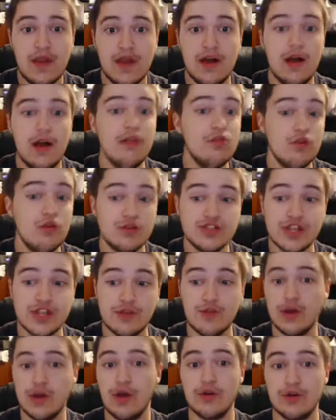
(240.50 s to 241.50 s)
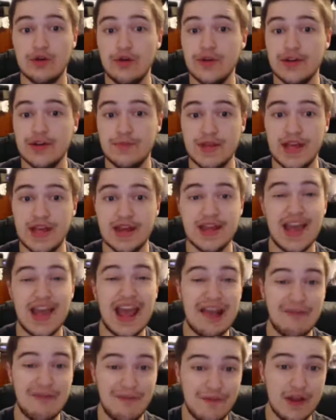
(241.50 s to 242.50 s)
Looks like we are going to be getting
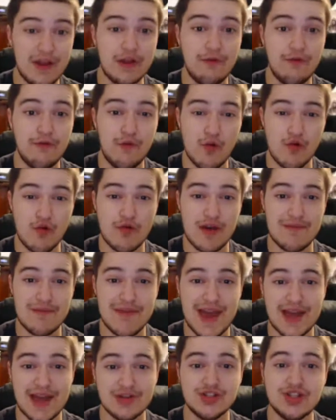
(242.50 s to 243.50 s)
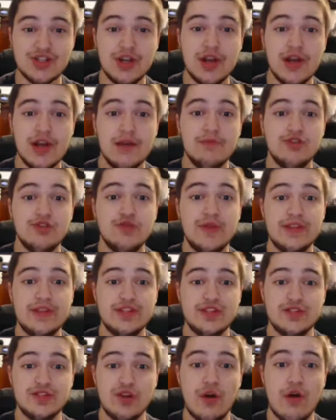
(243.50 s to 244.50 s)
a fatal four-way match between
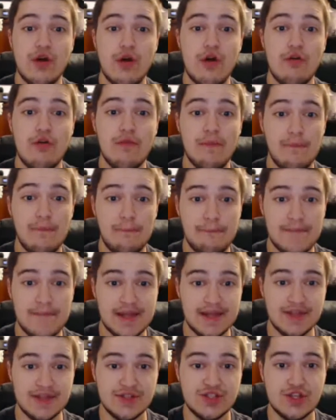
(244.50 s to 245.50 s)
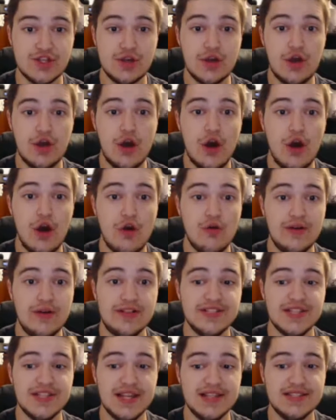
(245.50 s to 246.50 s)
Cesaro, Miz,
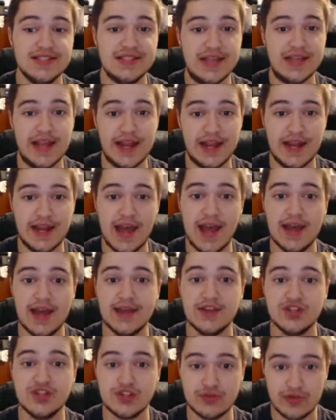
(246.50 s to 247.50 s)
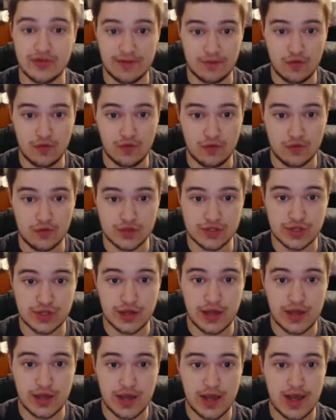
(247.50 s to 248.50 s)
Owens, and Zayn at Extreme Rules.
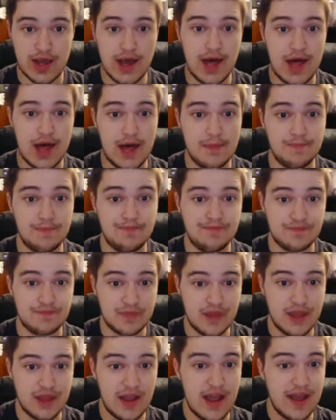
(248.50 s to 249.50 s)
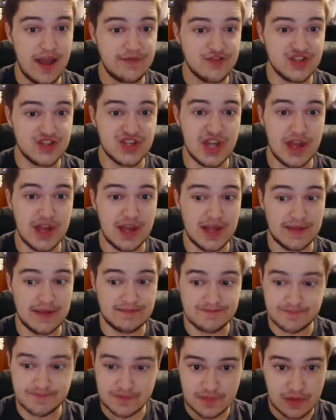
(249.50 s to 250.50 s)
I have to
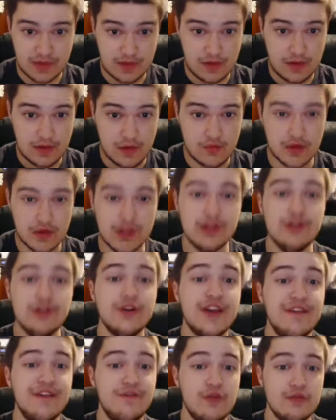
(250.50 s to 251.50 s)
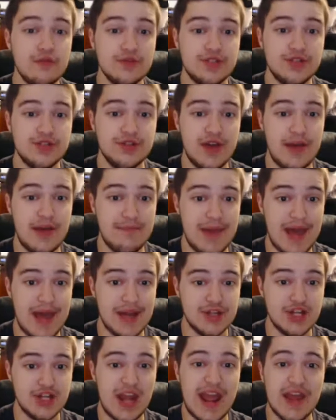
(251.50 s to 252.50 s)
say, really looking forward to that
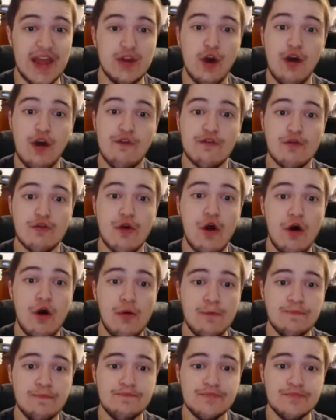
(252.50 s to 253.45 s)
match. And overall,